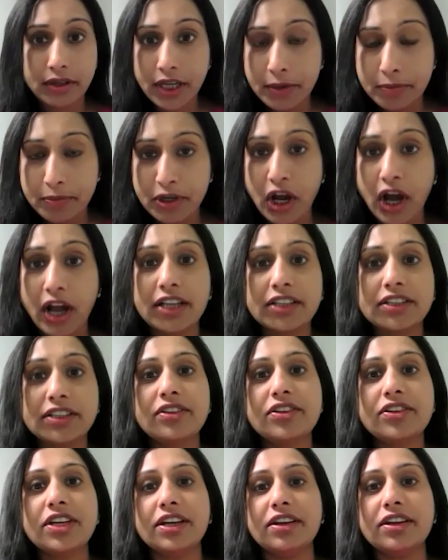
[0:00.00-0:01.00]

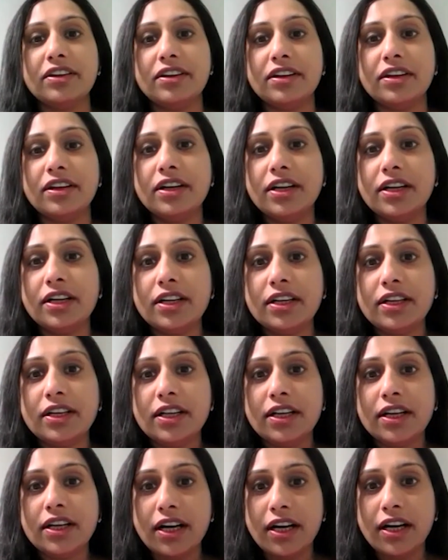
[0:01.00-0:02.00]
hepatologist here
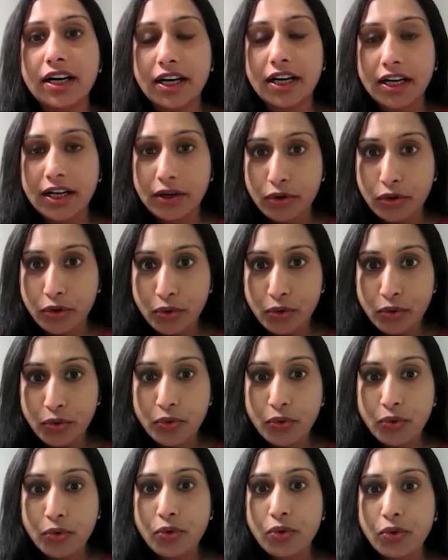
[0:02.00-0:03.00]

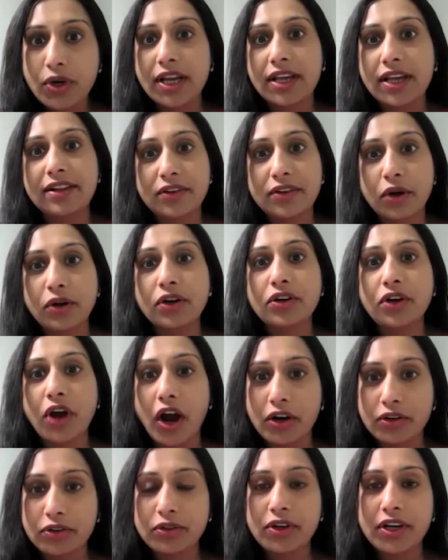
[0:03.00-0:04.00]
who is going to
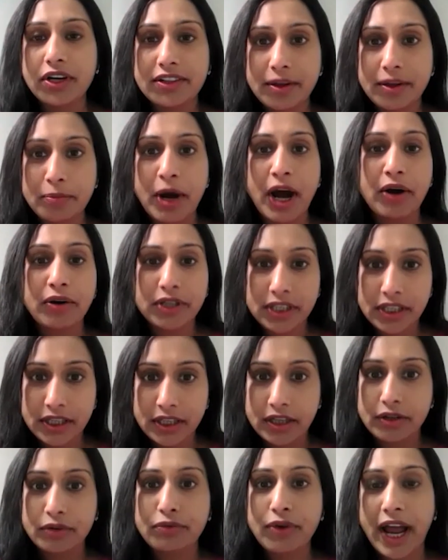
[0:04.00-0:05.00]
talk to us about
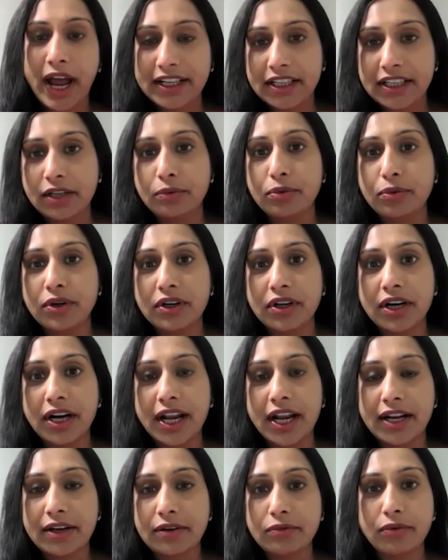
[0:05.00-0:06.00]
fatty liver
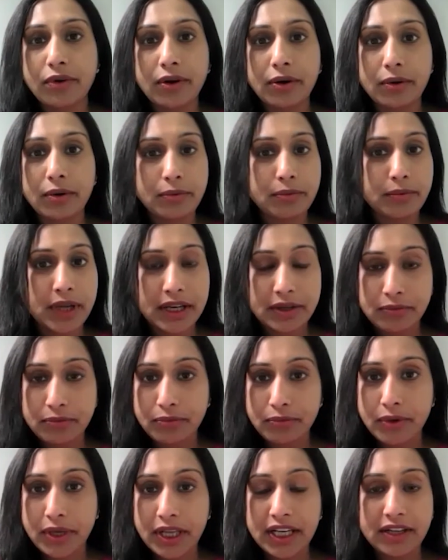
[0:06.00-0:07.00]
and
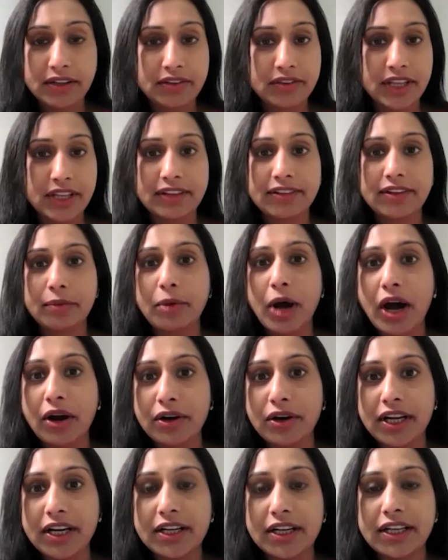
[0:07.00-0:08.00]
various things
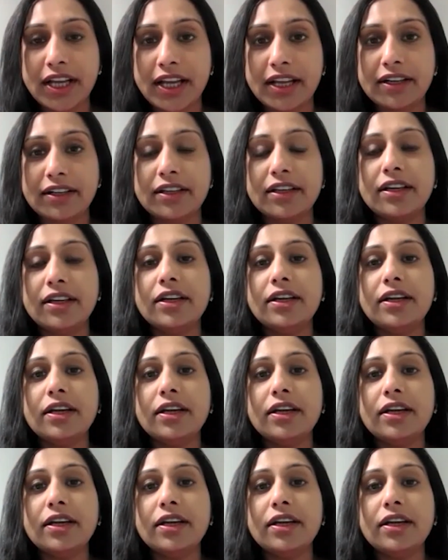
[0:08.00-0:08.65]
about it. And